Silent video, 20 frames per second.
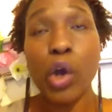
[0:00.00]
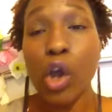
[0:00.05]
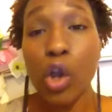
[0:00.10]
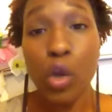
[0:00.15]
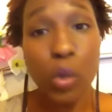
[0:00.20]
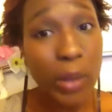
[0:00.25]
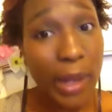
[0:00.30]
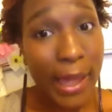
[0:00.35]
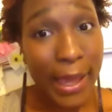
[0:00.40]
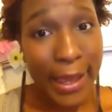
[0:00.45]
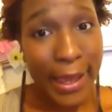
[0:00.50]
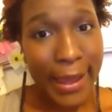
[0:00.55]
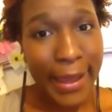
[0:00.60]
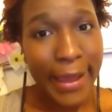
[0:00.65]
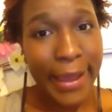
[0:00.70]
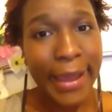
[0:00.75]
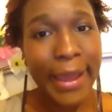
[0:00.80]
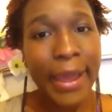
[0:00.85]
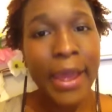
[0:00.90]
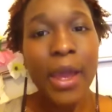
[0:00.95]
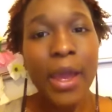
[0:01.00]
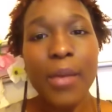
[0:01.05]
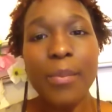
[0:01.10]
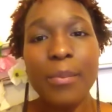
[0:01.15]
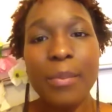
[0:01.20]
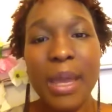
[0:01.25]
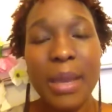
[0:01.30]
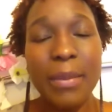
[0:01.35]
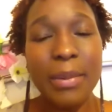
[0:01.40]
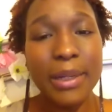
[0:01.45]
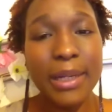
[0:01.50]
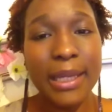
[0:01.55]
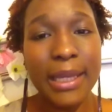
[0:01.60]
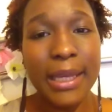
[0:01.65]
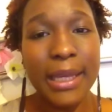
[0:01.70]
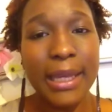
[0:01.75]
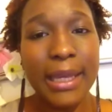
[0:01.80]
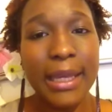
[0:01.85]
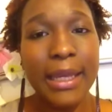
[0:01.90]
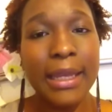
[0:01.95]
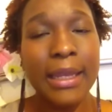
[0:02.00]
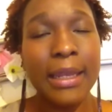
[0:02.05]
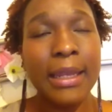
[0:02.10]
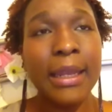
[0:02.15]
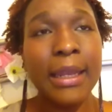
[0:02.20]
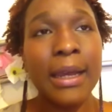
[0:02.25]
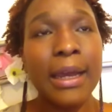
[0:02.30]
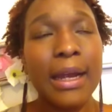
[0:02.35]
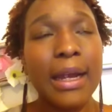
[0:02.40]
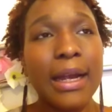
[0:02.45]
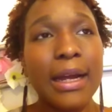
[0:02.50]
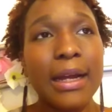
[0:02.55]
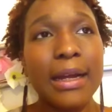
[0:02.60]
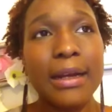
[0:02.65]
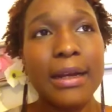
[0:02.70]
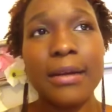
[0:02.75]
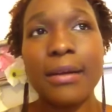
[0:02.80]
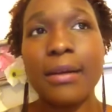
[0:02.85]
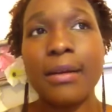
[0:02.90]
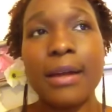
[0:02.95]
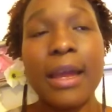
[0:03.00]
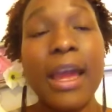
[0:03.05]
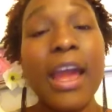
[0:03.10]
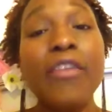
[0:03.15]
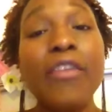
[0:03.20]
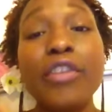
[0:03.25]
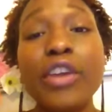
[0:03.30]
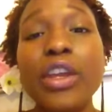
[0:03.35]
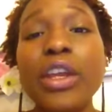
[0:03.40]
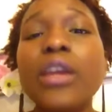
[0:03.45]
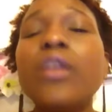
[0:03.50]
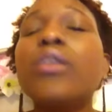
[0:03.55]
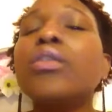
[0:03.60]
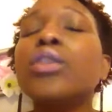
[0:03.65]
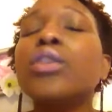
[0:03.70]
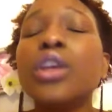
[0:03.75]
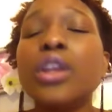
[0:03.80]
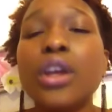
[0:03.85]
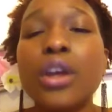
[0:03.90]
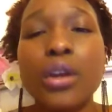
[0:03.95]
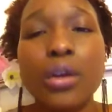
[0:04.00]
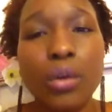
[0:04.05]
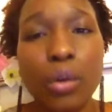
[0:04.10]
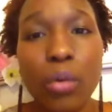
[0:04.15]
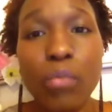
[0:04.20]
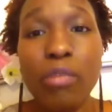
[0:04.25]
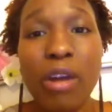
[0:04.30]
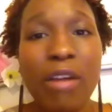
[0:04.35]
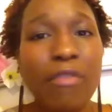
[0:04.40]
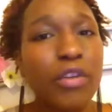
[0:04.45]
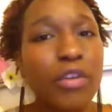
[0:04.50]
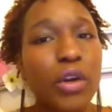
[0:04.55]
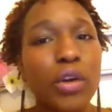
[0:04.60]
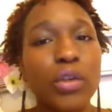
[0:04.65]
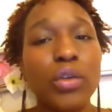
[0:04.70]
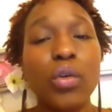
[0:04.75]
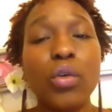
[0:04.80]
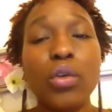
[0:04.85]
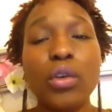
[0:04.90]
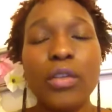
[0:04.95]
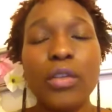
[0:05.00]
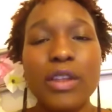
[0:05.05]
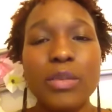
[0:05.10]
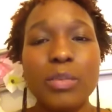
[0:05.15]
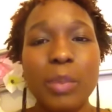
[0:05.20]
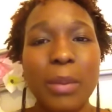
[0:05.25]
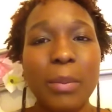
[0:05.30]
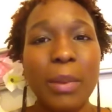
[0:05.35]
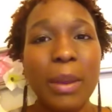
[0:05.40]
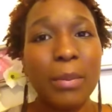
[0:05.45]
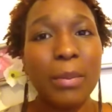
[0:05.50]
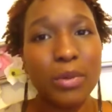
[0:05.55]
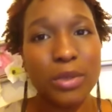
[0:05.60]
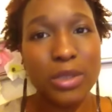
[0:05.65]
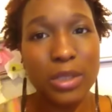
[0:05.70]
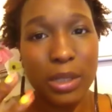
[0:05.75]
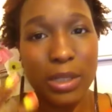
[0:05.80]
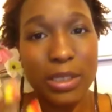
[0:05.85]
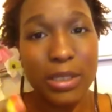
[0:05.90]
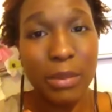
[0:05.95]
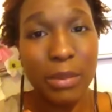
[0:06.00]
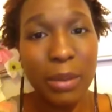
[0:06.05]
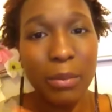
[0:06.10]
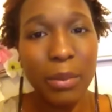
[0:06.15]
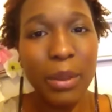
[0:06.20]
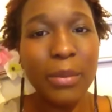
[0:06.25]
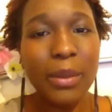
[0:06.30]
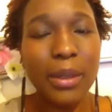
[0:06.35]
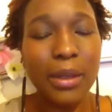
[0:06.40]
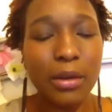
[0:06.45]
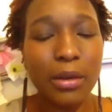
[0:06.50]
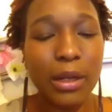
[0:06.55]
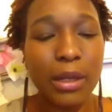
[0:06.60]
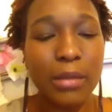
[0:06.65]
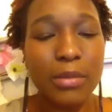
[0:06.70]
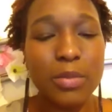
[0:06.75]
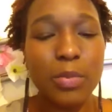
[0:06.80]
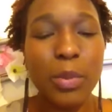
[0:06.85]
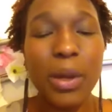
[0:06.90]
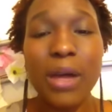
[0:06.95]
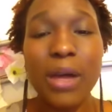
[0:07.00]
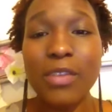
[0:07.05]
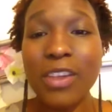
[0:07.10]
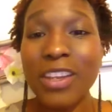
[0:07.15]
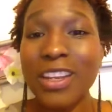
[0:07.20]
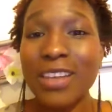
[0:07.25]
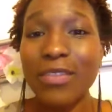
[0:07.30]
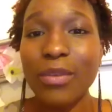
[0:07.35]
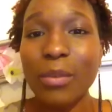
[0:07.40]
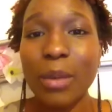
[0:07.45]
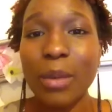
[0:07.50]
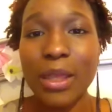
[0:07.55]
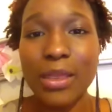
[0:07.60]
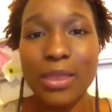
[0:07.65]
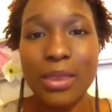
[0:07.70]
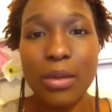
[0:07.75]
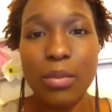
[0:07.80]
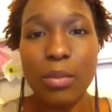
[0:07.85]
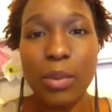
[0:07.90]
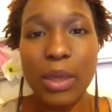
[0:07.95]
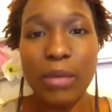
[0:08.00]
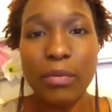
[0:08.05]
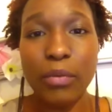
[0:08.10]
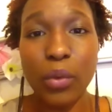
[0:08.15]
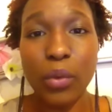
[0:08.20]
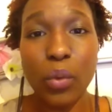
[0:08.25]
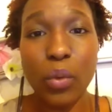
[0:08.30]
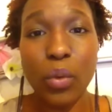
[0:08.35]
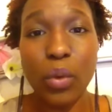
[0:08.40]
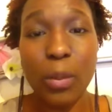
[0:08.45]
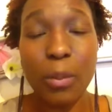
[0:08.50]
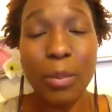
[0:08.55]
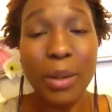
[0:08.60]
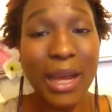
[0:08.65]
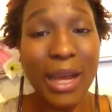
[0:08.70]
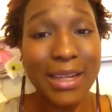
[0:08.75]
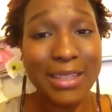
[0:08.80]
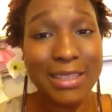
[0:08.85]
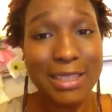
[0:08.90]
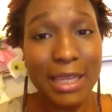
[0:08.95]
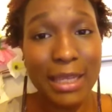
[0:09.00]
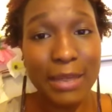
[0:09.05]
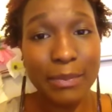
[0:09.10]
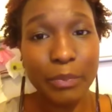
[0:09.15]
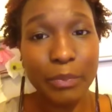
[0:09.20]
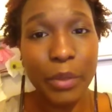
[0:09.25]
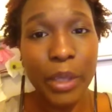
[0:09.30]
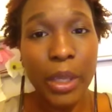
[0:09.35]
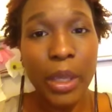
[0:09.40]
Olay, Maybelline, uh, every you know Revlon, all of those big people started to make BB creams, but they never made them for black skin